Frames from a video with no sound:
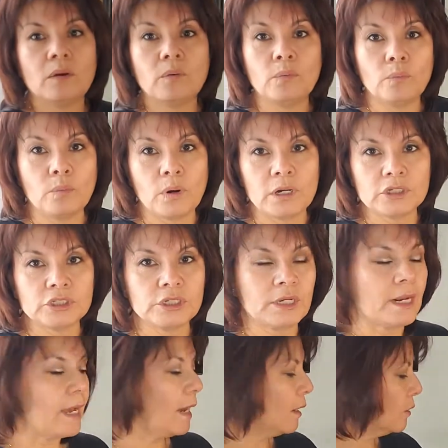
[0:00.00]
wash it
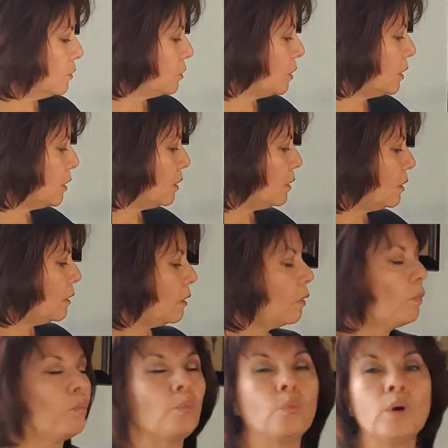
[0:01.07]
out.
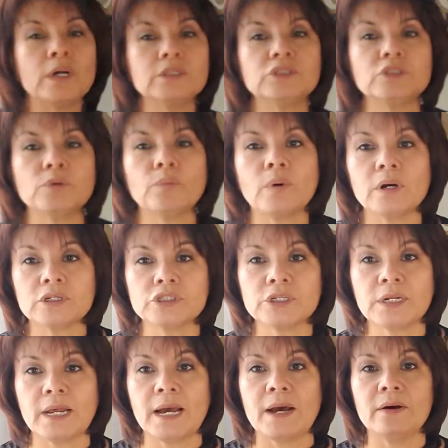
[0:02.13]
Once you wash
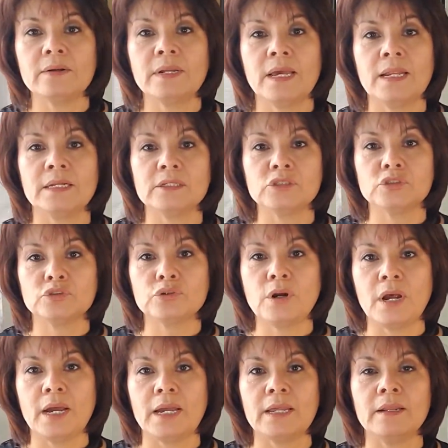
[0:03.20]
it out and it's
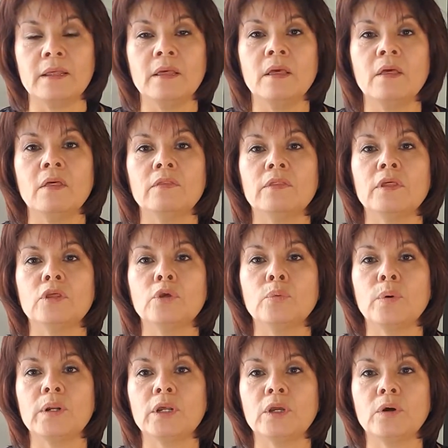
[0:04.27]
dry, then you
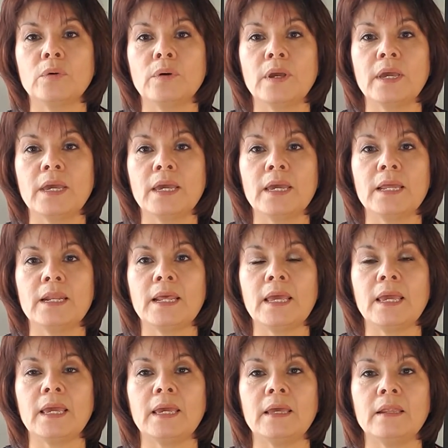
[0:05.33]
want to go ahead
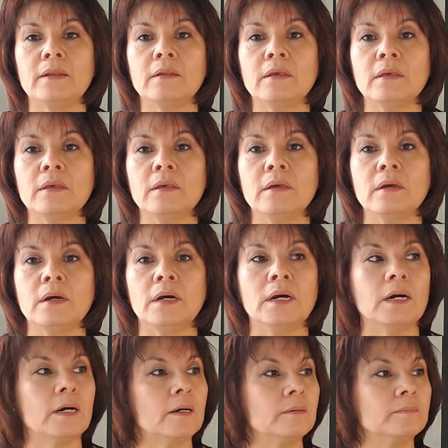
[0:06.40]
and
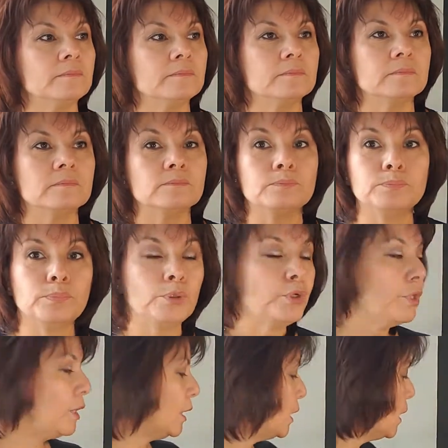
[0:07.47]

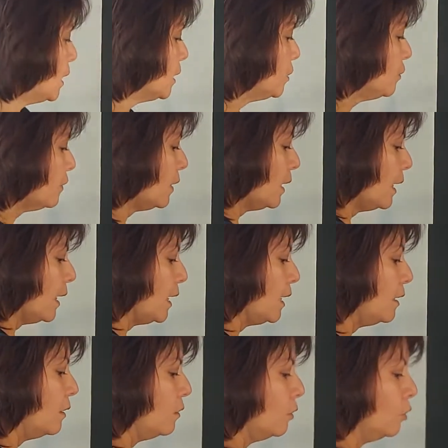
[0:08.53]
put it under the
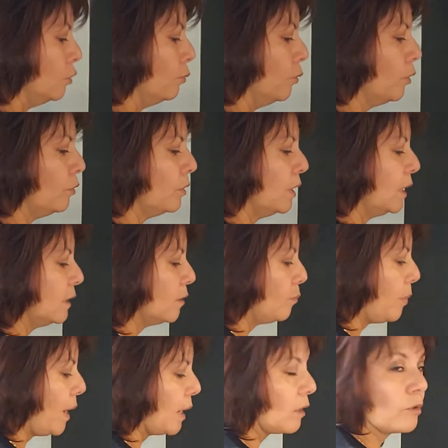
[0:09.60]
light. You won't need the
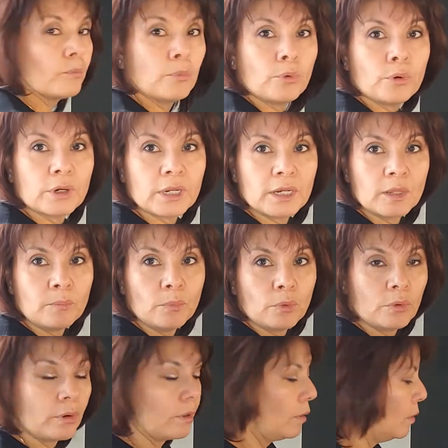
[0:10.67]
backer board
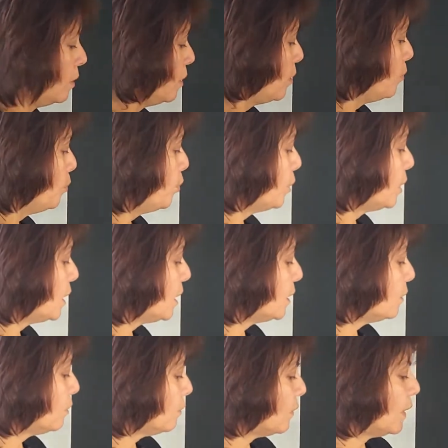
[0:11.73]
anymore. Put it
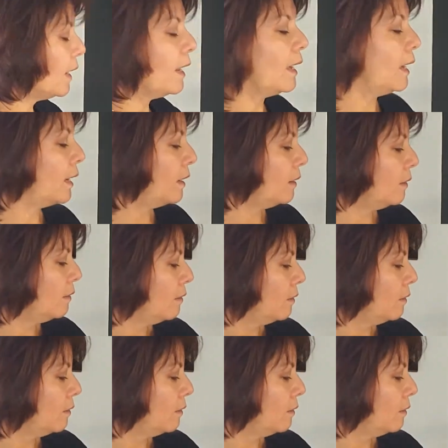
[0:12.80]
under the light.